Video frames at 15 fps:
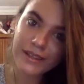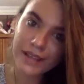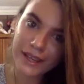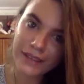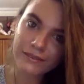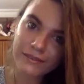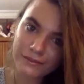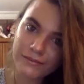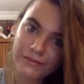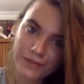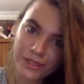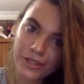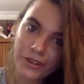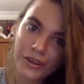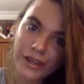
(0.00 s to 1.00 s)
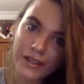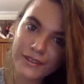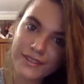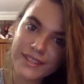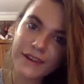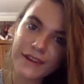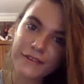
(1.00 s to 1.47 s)
Like, you know,
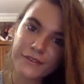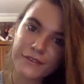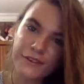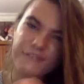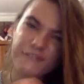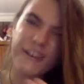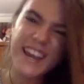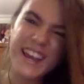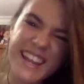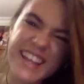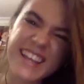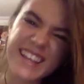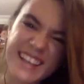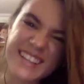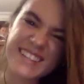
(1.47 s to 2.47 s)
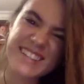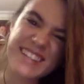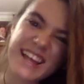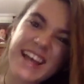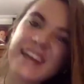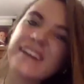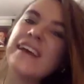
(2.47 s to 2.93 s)
instead of sort of fighting against
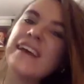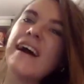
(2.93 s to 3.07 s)
that,